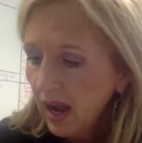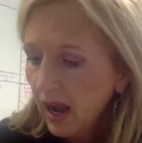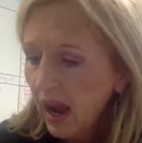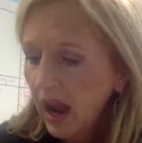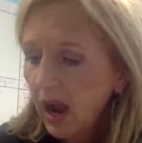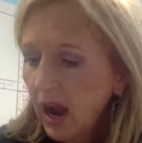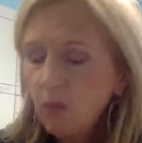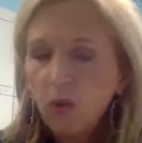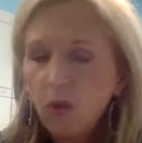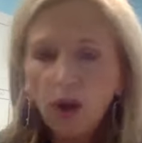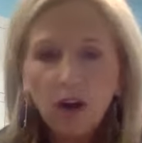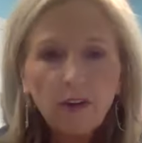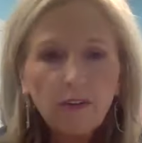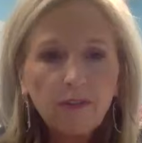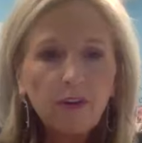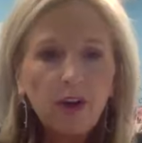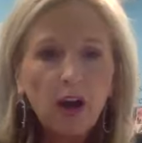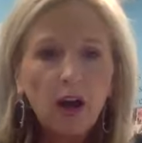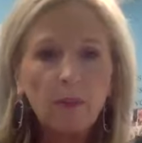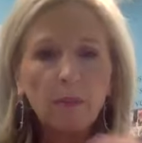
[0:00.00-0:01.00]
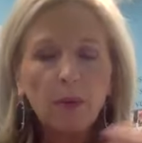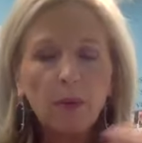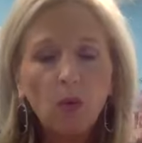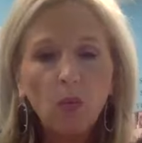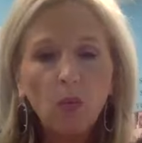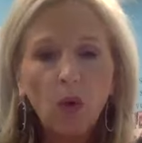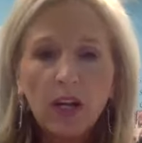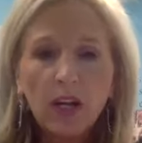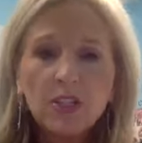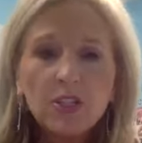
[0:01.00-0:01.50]
I work from
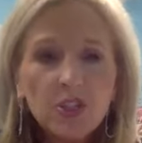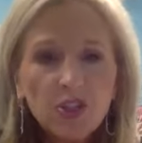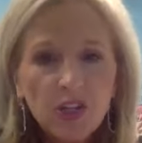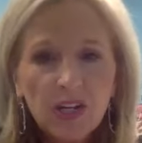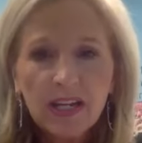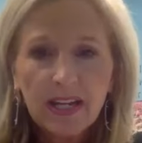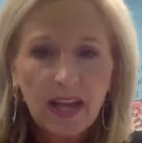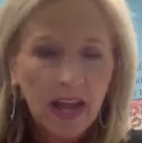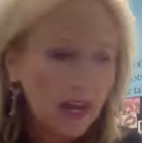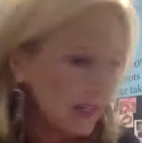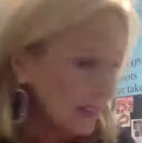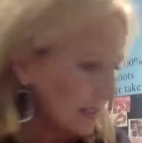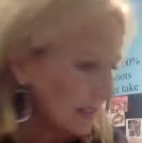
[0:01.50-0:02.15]
one sheet at